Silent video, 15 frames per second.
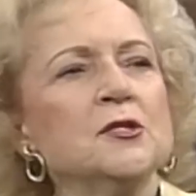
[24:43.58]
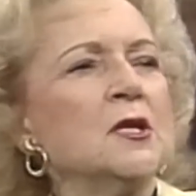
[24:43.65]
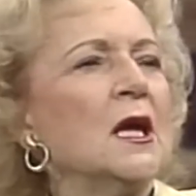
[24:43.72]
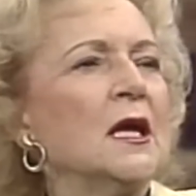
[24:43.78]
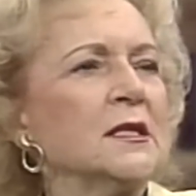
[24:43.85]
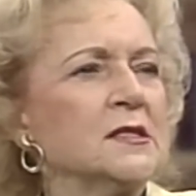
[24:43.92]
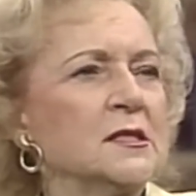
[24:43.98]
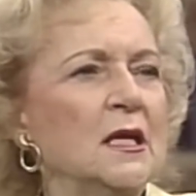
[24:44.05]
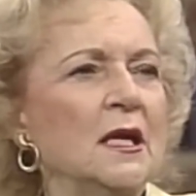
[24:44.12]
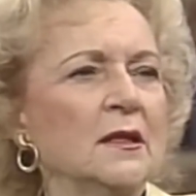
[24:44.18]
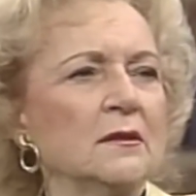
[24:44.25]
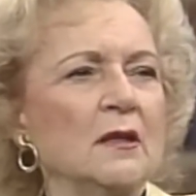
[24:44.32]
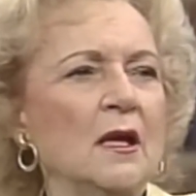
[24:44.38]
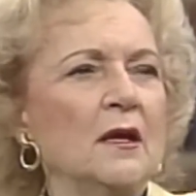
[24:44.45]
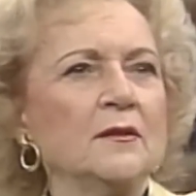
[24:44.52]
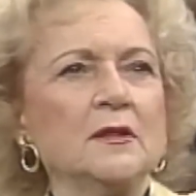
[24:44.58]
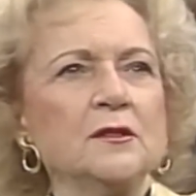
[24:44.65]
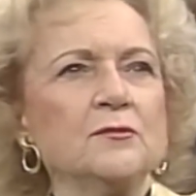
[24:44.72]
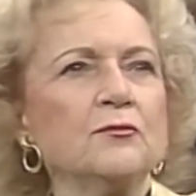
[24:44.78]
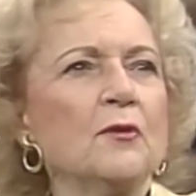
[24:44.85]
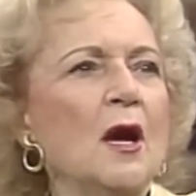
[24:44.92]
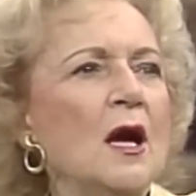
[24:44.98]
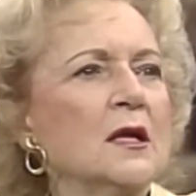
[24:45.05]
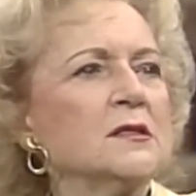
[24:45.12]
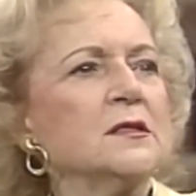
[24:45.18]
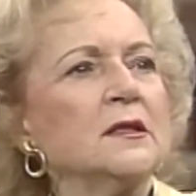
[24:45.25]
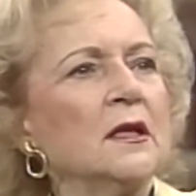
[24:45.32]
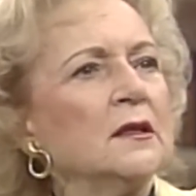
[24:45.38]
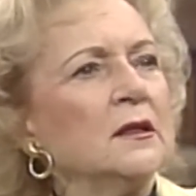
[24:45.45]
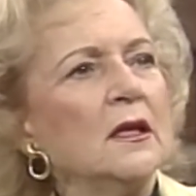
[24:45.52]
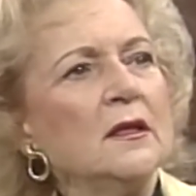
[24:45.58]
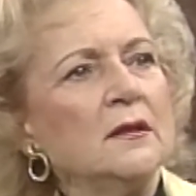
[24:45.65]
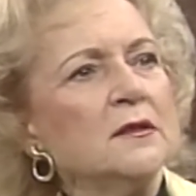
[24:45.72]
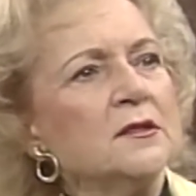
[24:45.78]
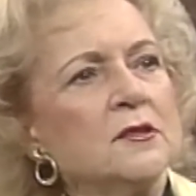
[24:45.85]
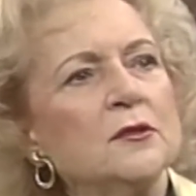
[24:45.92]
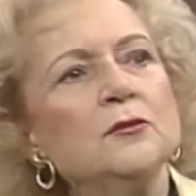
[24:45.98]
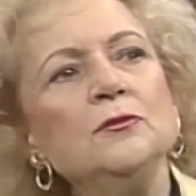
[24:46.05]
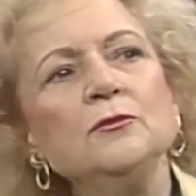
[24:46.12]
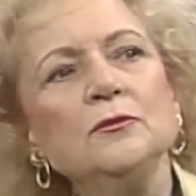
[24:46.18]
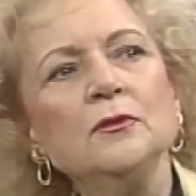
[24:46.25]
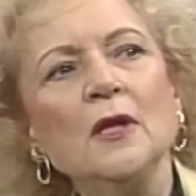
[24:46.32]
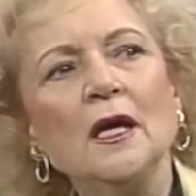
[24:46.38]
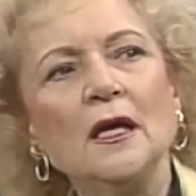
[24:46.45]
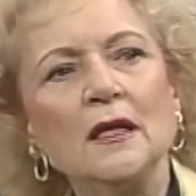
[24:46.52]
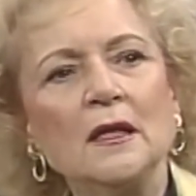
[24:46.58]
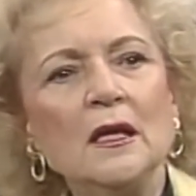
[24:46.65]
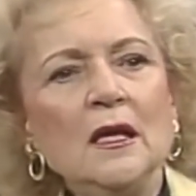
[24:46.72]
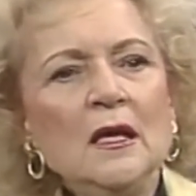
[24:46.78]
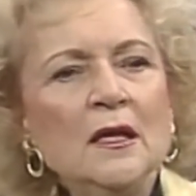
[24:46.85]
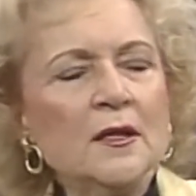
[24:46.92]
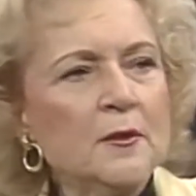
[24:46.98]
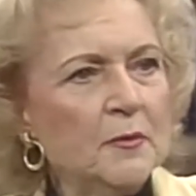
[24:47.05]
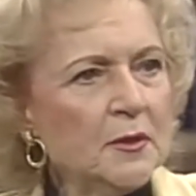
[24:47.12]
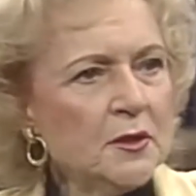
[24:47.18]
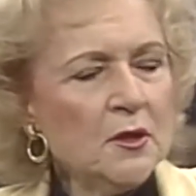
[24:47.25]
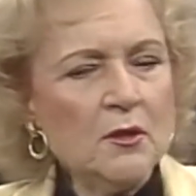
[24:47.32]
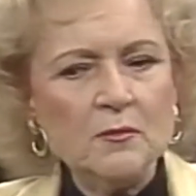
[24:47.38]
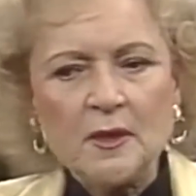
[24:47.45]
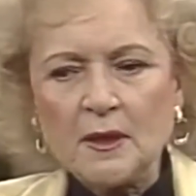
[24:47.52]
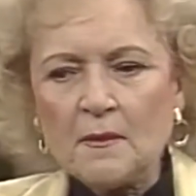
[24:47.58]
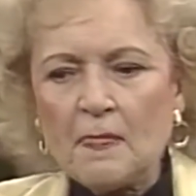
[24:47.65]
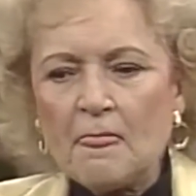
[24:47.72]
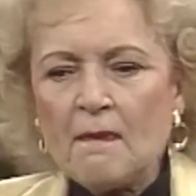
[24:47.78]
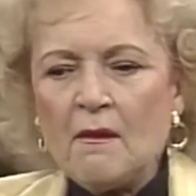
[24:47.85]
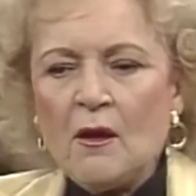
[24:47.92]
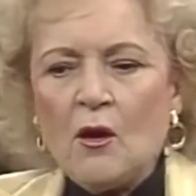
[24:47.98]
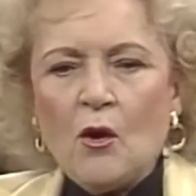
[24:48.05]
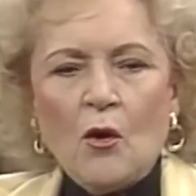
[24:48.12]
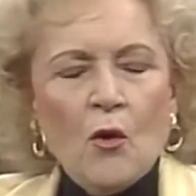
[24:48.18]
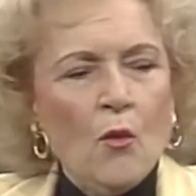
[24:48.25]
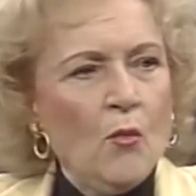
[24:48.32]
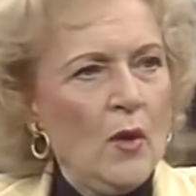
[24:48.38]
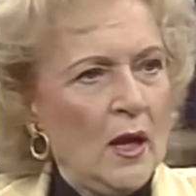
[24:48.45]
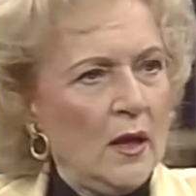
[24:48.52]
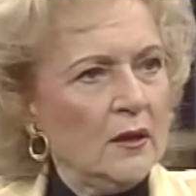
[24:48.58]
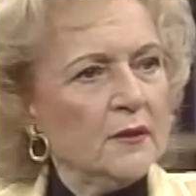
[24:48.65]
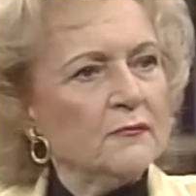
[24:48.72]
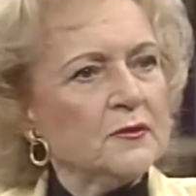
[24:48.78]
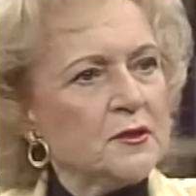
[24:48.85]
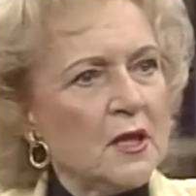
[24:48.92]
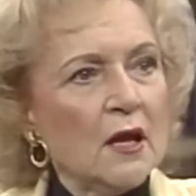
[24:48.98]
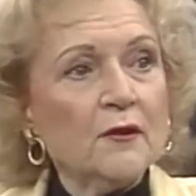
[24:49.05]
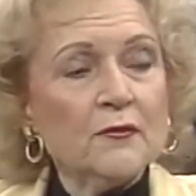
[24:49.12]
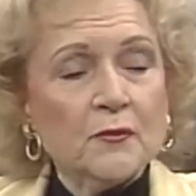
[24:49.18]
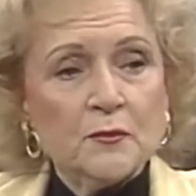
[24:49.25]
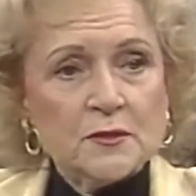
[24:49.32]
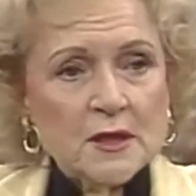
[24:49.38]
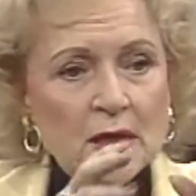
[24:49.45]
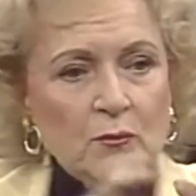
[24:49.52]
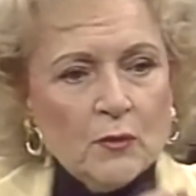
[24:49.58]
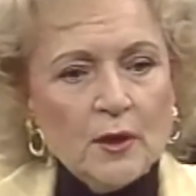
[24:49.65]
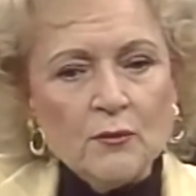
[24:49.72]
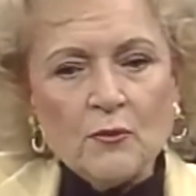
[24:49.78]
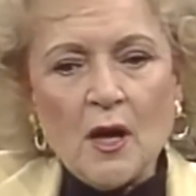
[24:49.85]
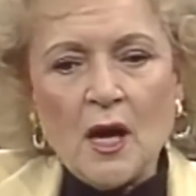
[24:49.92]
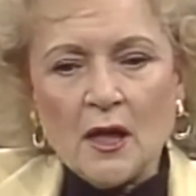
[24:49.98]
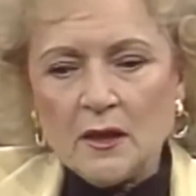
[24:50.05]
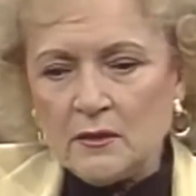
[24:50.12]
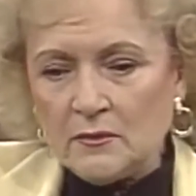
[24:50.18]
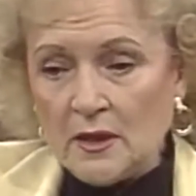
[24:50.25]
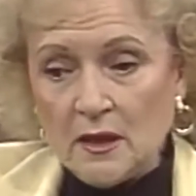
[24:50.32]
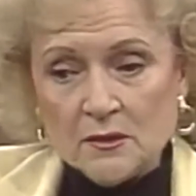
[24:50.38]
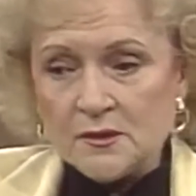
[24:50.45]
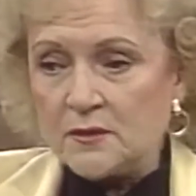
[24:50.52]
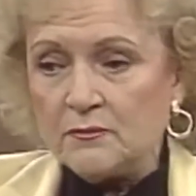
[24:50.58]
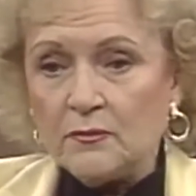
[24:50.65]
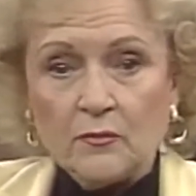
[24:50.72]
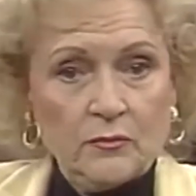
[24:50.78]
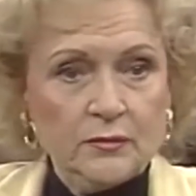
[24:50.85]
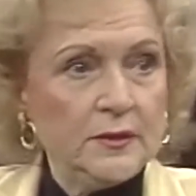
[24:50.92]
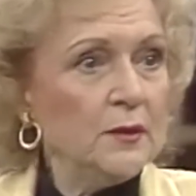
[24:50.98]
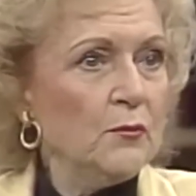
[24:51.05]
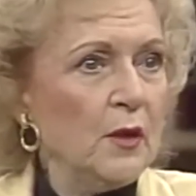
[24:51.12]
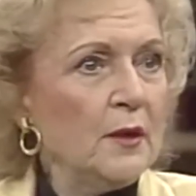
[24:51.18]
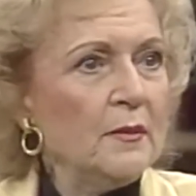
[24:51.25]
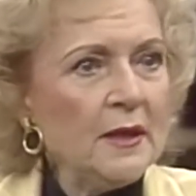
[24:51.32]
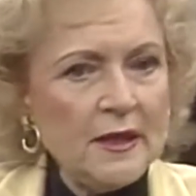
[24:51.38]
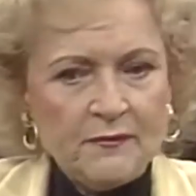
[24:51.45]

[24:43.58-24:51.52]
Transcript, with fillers: shots on, on these rocks and on, in this canoe on the Potomac. Well, the photographer was on one rock, and Nelson didn't want to be